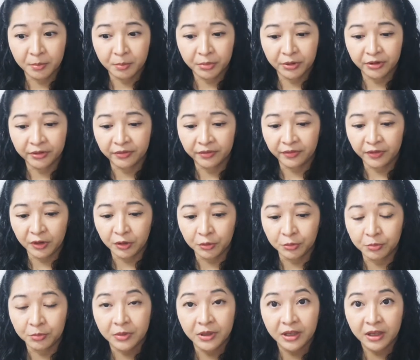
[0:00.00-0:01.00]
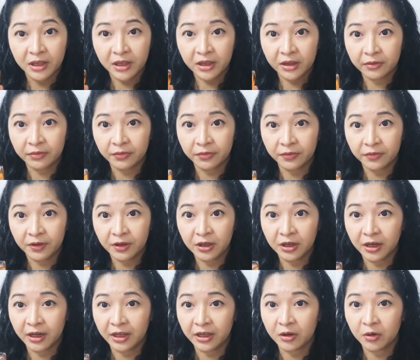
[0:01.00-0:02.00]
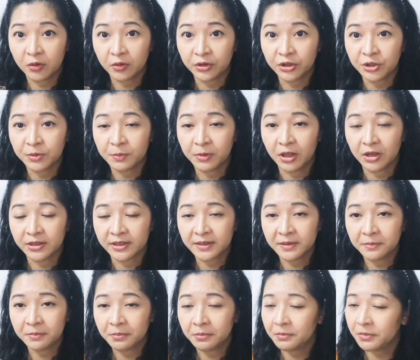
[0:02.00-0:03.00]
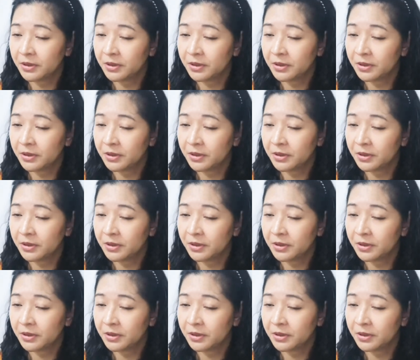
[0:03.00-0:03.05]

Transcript: perfume if you like orange blossom,